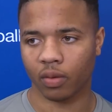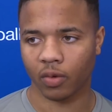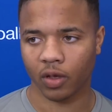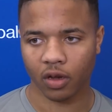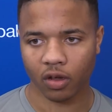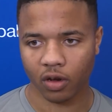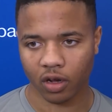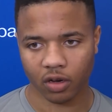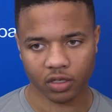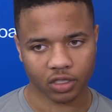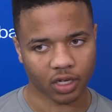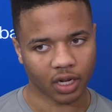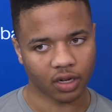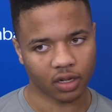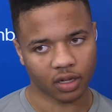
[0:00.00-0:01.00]
We know they're going to
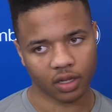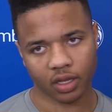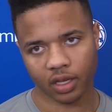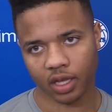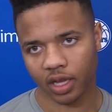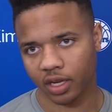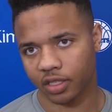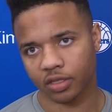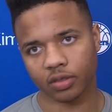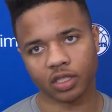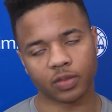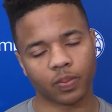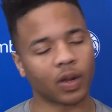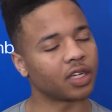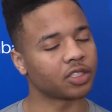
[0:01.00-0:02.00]
try to get into
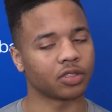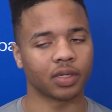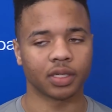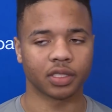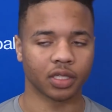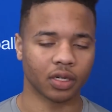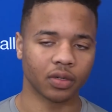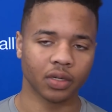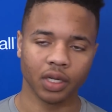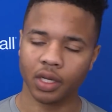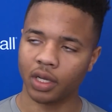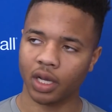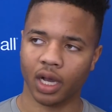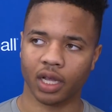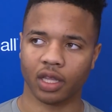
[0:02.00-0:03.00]
us, pressure us, so
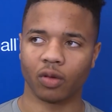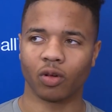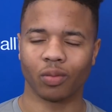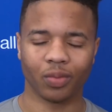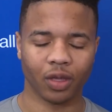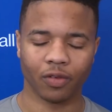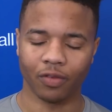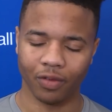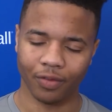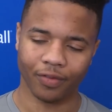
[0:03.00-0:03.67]
I think we're going to be